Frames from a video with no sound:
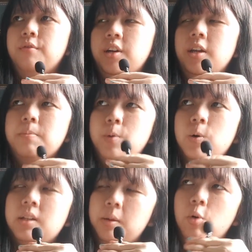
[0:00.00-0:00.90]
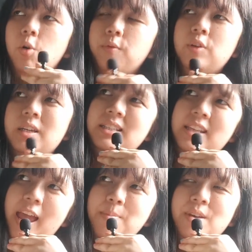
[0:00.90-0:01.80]
reading books that will hopefully
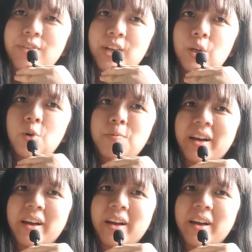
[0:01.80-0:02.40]
scare me video,